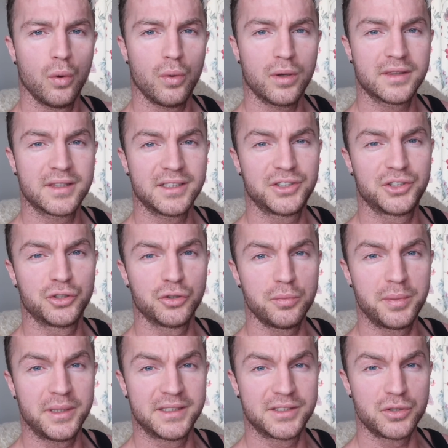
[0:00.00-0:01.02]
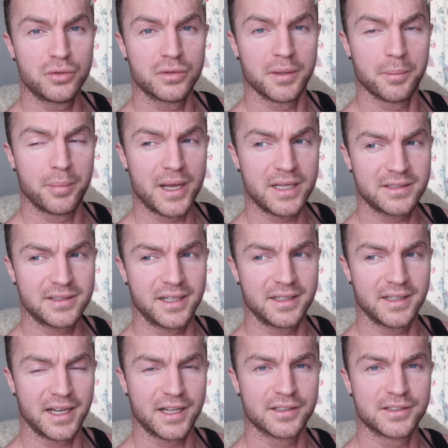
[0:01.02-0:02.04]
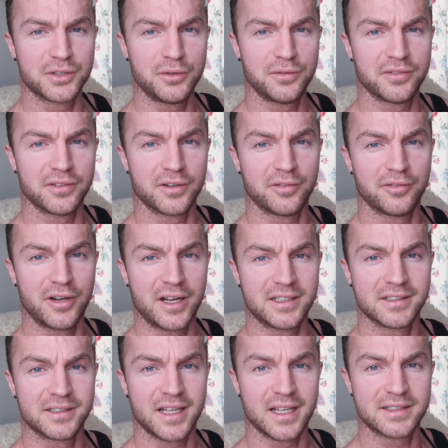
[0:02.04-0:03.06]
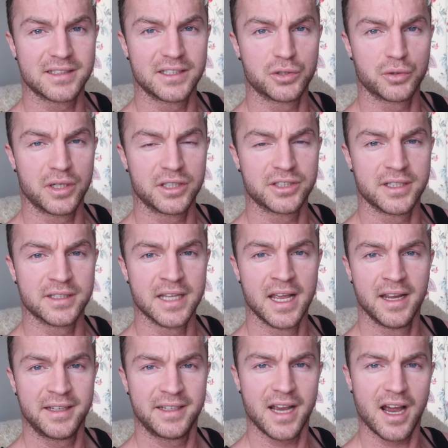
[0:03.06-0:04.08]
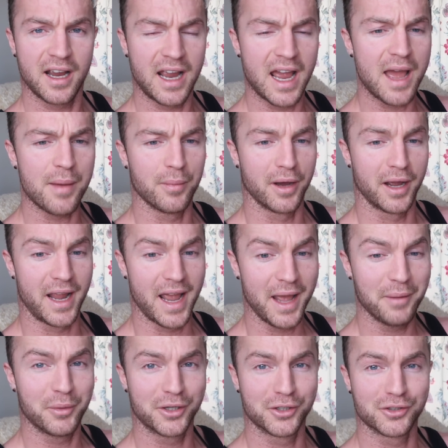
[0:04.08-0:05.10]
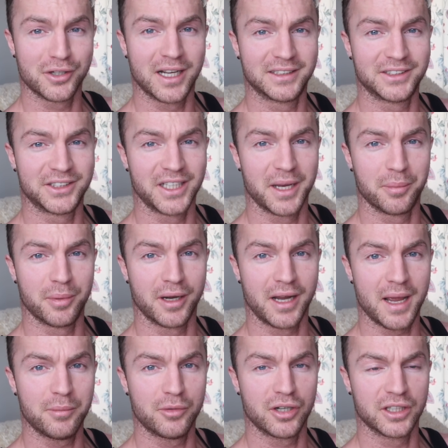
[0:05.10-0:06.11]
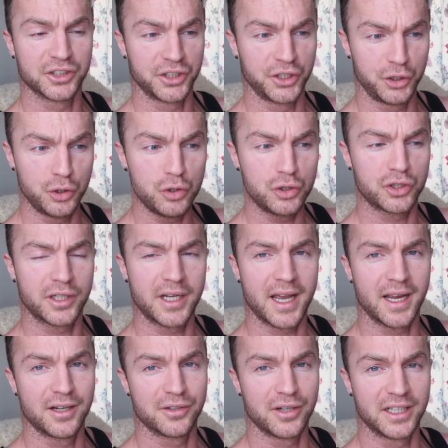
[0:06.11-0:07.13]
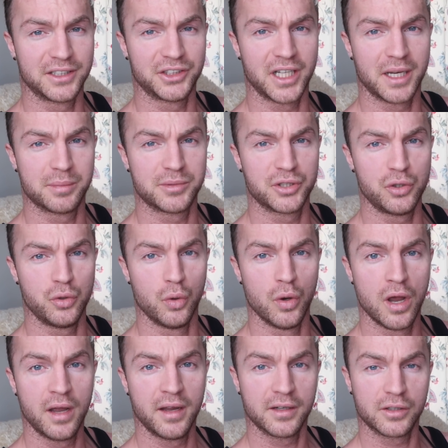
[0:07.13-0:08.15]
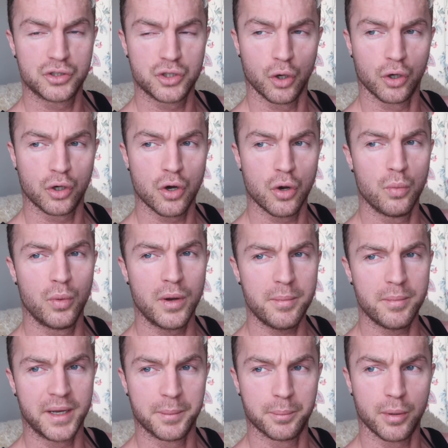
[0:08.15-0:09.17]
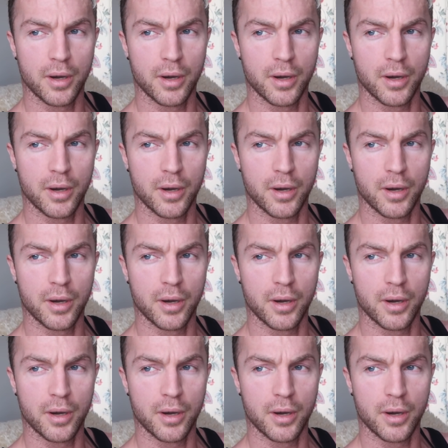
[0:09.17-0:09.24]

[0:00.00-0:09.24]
What they should be doing, the best thing they could do for their friend in that situation is, yeah, I am in great shape. I am great. You should get in great shape too. Come with me.